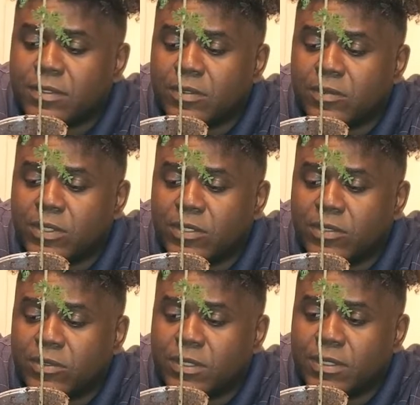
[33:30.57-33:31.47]
when
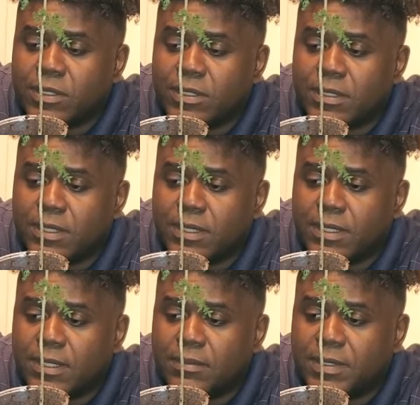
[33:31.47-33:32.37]
you
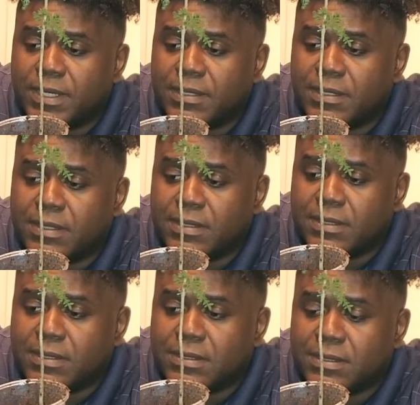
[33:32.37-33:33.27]
unpot
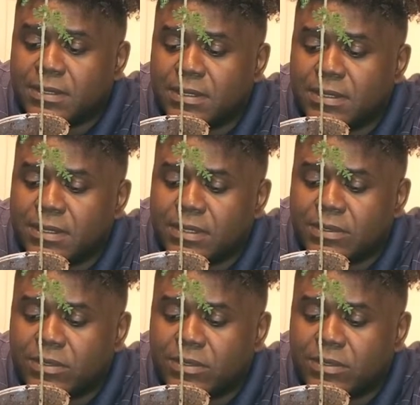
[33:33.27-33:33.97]
these, because